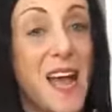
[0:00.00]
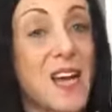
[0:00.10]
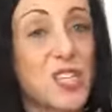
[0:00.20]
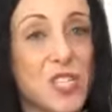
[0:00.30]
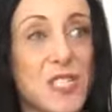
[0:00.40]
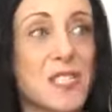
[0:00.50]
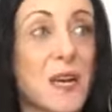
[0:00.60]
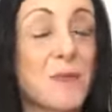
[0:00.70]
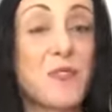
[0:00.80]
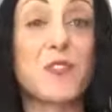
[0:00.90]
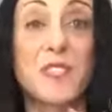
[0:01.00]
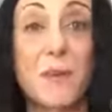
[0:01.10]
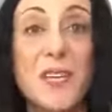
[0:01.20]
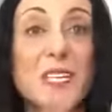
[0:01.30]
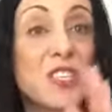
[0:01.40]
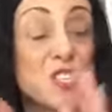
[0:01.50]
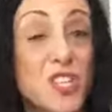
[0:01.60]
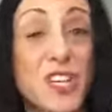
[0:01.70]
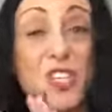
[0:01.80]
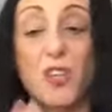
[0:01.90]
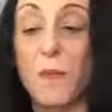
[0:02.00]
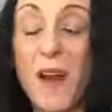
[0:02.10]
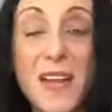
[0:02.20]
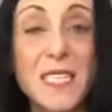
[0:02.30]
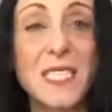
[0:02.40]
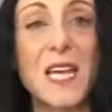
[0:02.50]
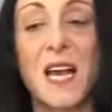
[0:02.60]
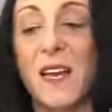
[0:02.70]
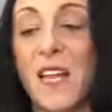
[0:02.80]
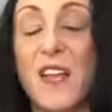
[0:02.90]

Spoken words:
action steps for somebody to change their mindset,